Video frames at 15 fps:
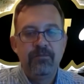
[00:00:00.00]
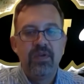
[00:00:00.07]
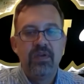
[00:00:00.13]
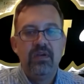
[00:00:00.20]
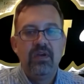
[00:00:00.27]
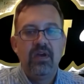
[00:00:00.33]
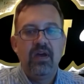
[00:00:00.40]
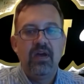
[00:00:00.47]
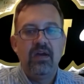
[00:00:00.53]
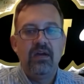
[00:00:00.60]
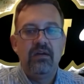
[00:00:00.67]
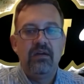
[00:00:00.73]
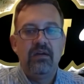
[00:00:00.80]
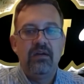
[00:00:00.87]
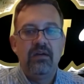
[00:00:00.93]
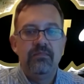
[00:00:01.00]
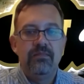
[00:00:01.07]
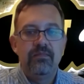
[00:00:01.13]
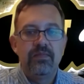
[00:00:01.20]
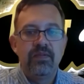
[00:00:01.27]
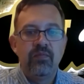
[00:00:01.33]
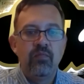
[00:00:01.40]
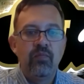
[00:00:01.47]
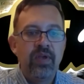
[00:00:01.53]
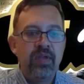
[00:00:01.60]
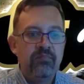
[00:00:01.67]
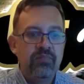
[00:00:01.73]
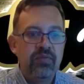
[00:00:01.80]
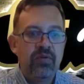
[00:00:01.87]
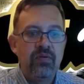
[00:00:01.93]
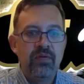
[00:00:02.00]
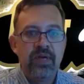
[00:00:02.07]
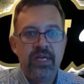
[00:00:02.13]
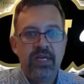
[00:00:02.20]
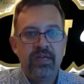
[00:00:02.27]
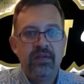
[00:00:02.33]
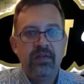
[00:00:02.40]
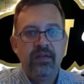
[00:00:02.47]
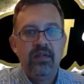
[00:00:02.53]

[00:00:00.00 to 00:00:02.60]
The wind blowing,